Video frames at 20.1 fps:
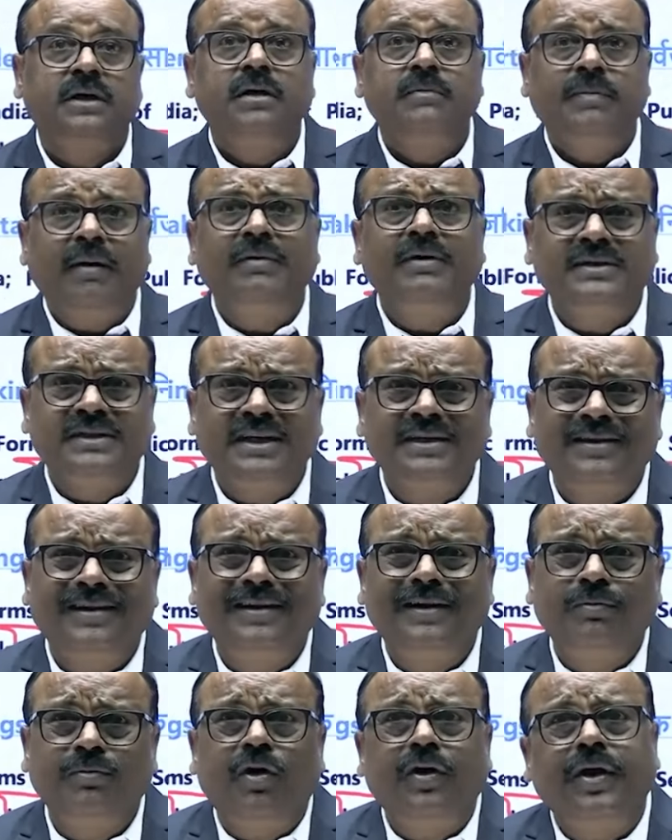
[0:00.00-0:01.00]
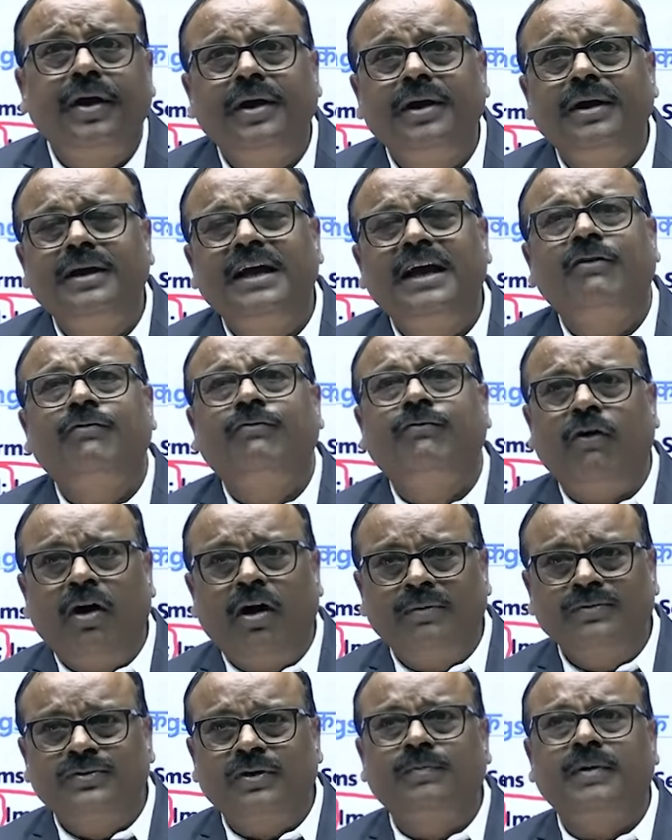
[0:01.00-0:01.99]
Public sector in modern India,
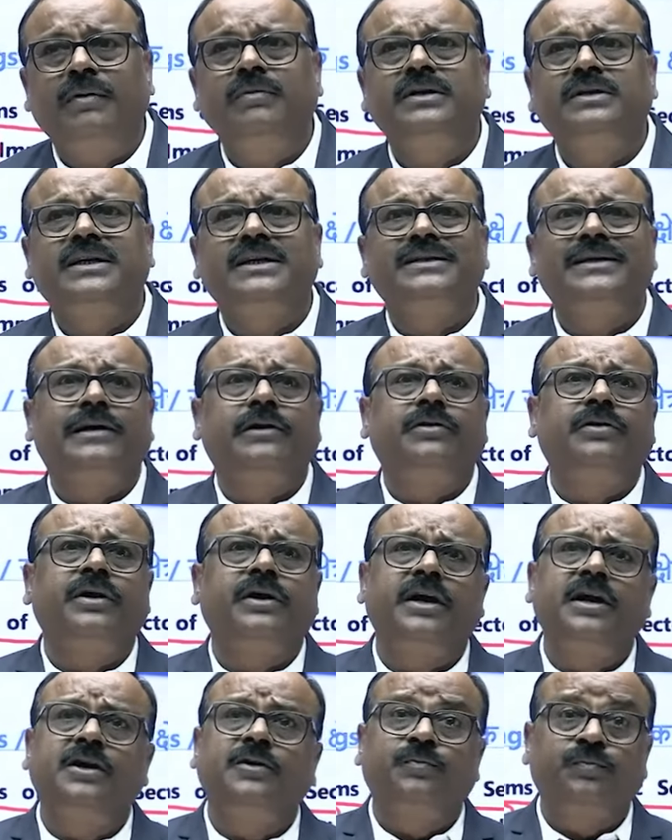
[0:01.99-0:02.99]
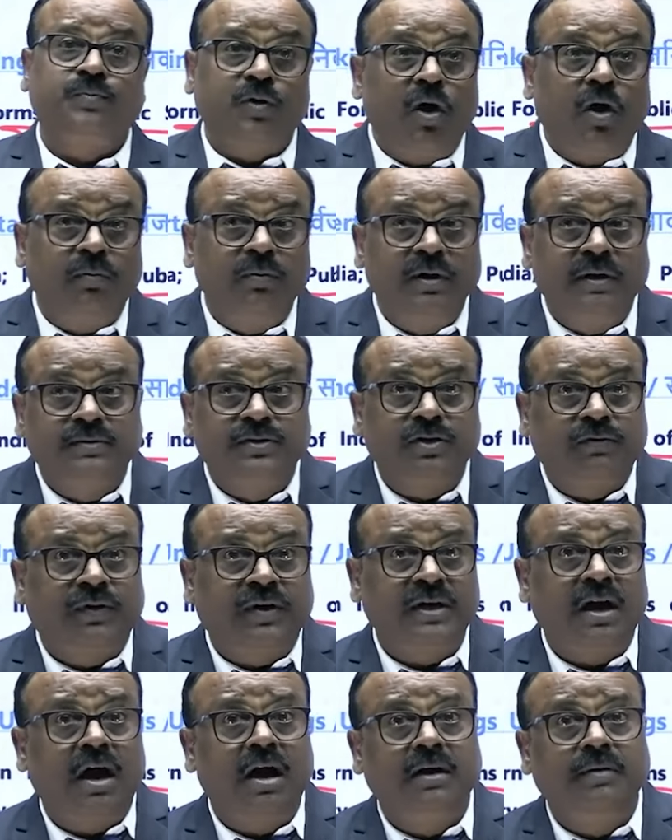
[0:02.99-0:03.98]
forms of public sector undertakings, problems of
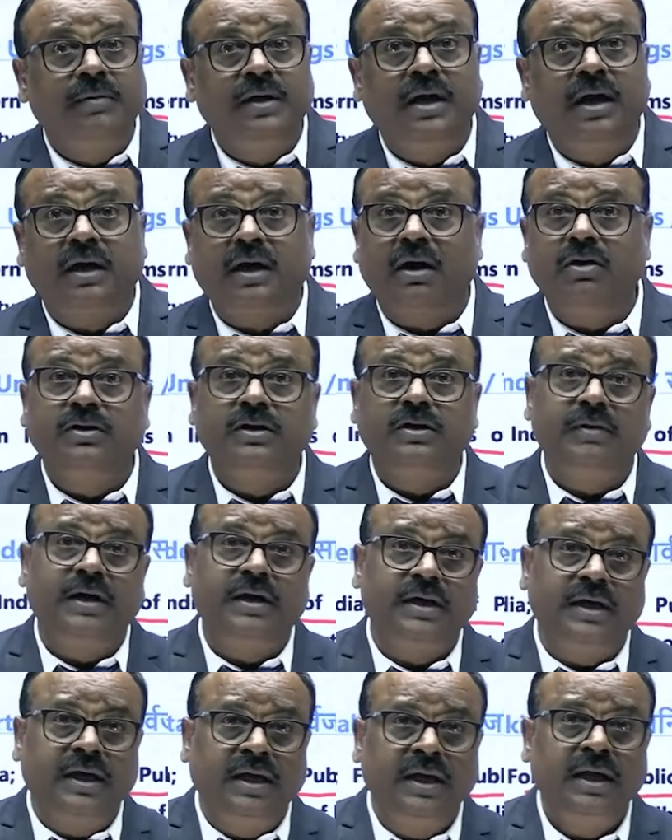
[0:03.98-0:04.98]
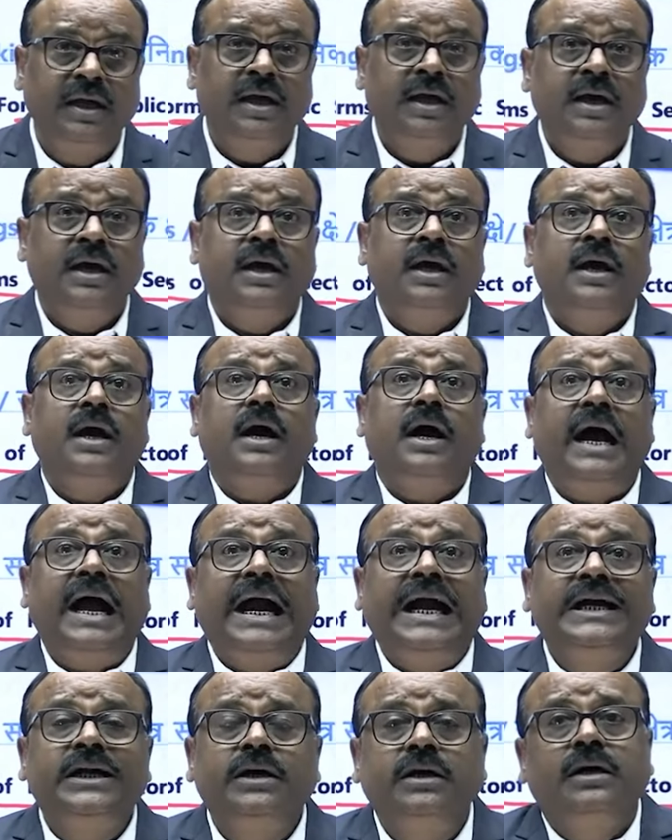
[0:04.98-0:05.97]
autonomy, accountability,
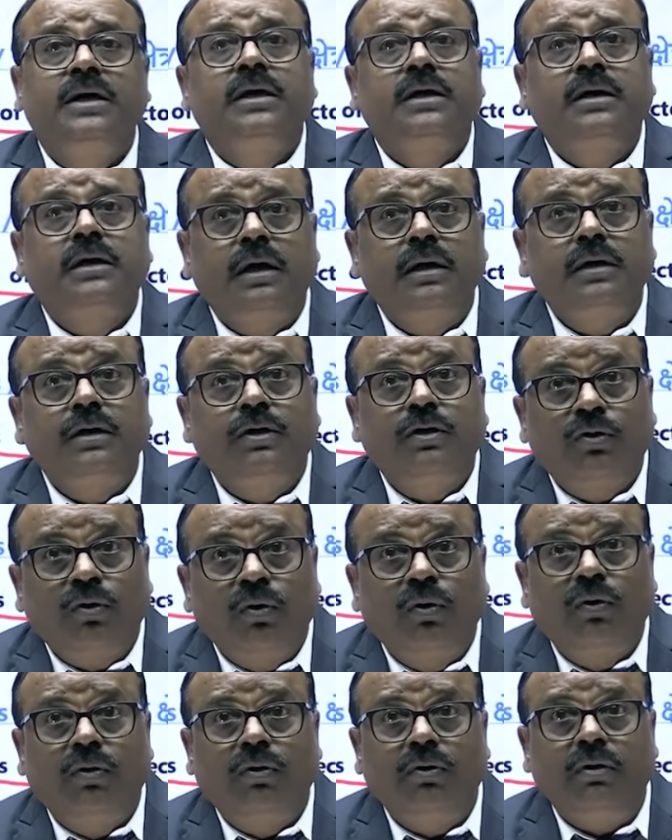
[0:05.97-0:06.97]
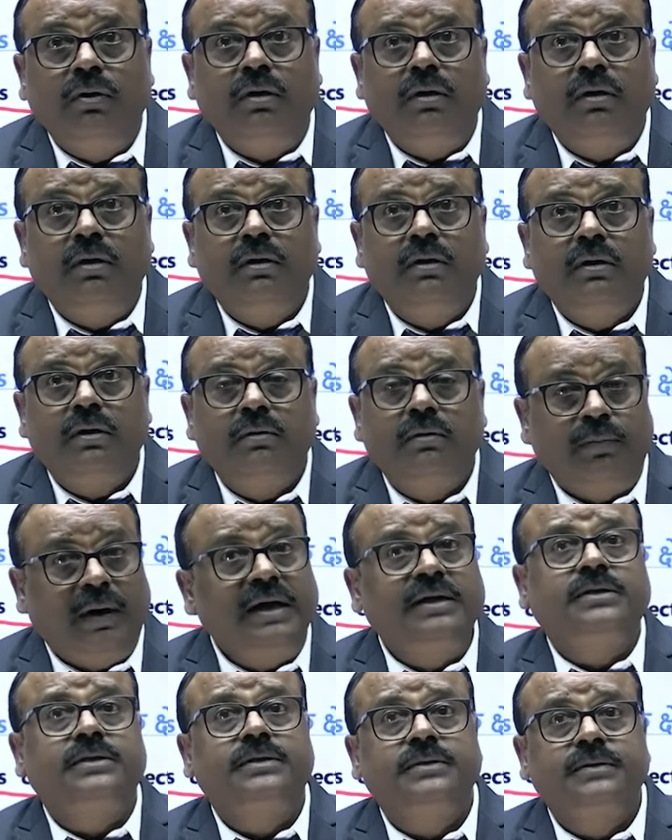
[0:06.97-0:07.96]
and control.
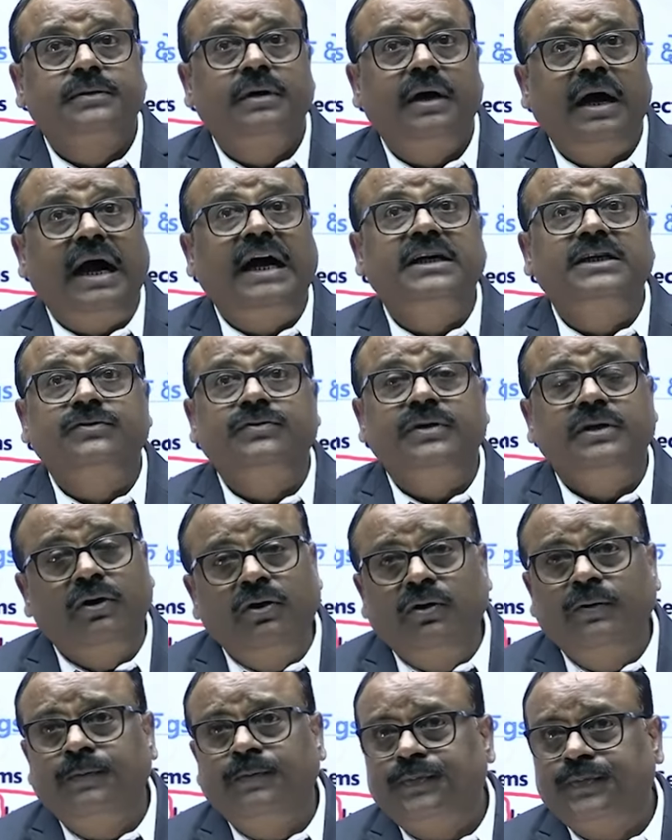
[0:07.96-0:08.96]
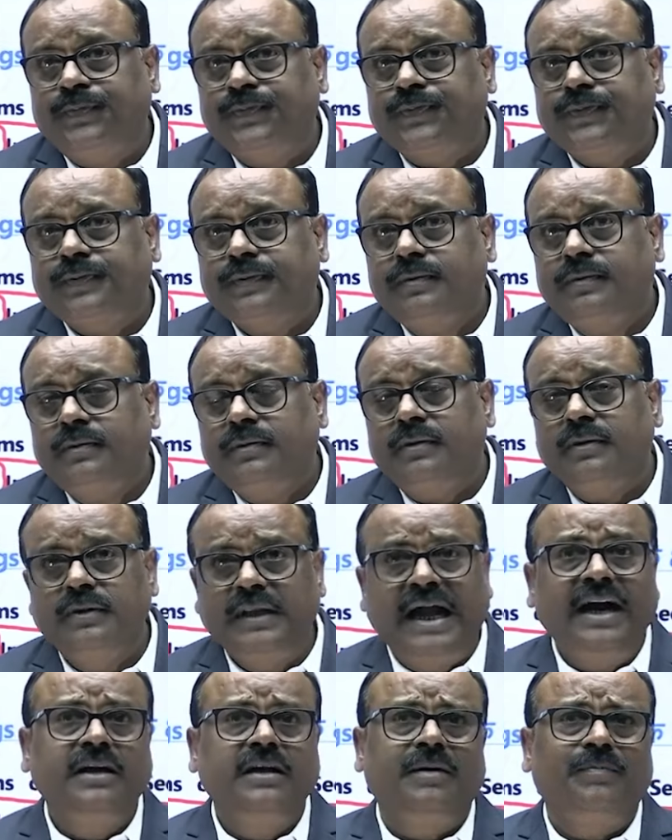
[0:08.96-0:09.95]
But as we know
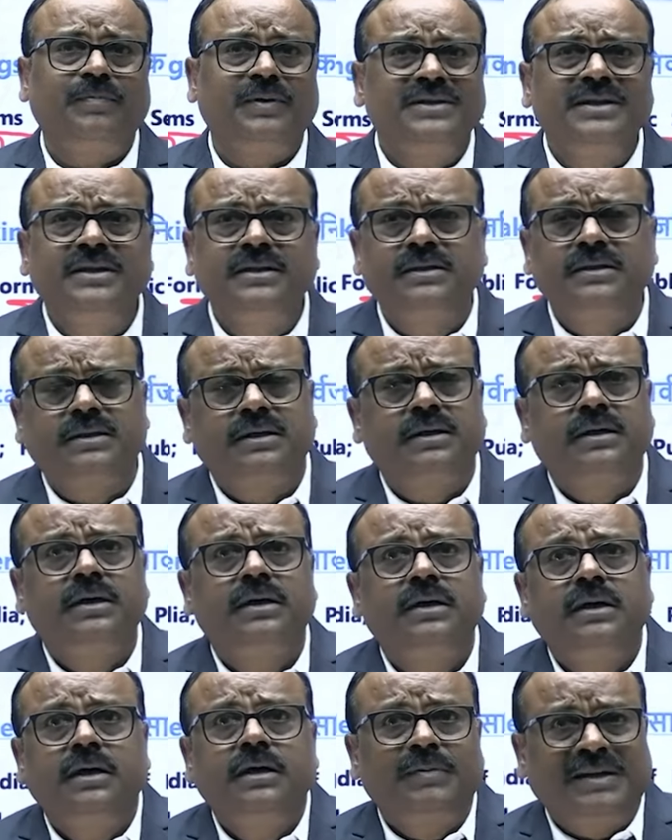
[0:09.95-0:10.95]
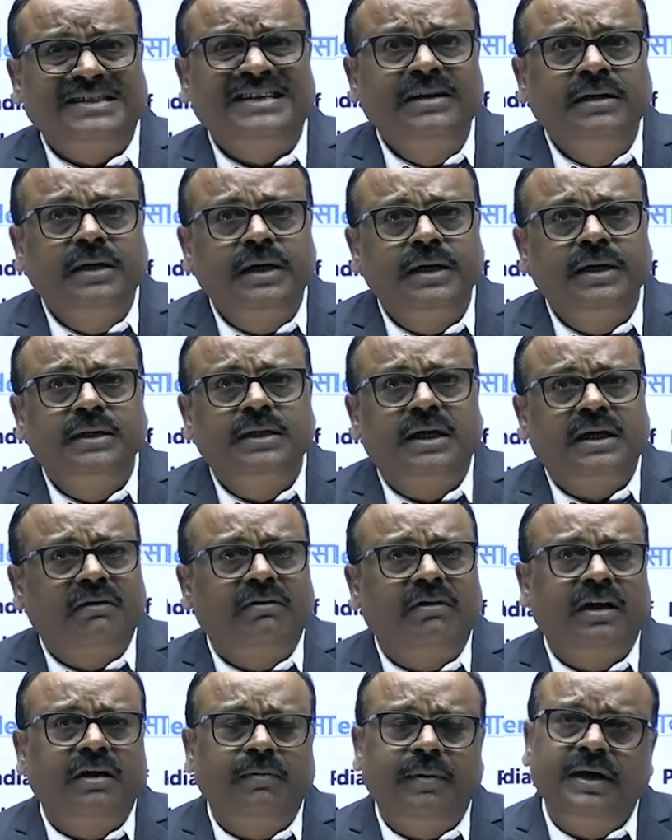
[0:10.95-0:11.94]
that the presently the
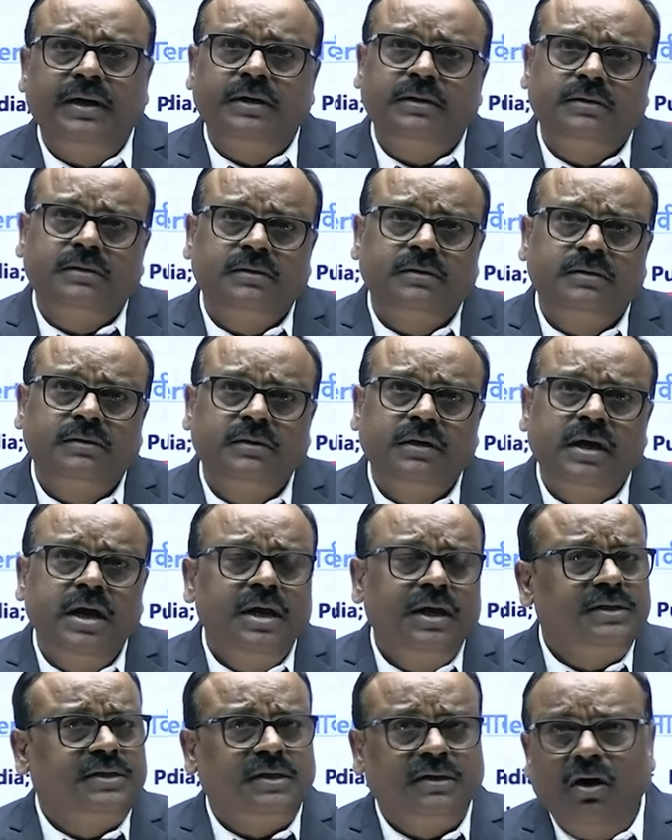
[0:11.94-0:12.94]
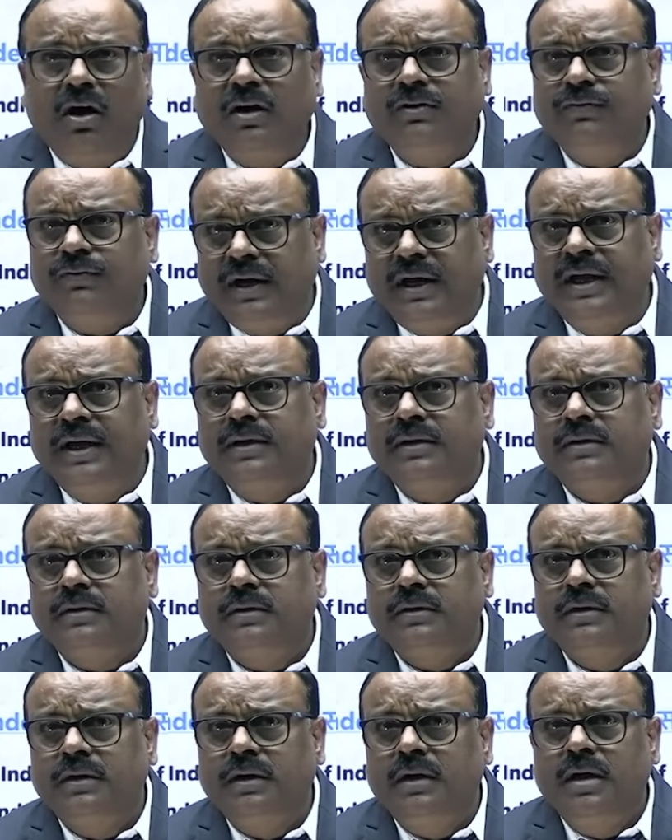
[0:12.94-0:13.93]
government is not willing
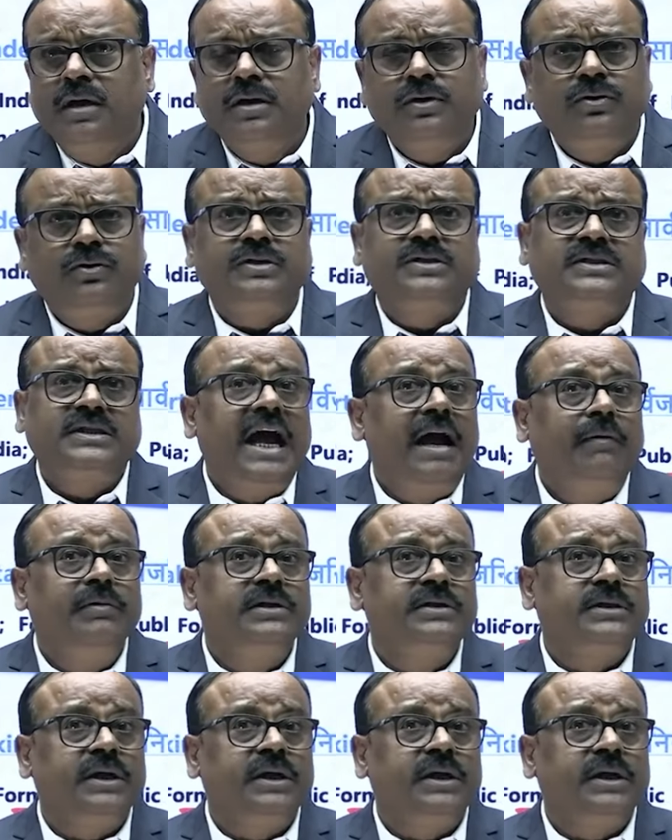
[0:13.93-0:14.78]
to establish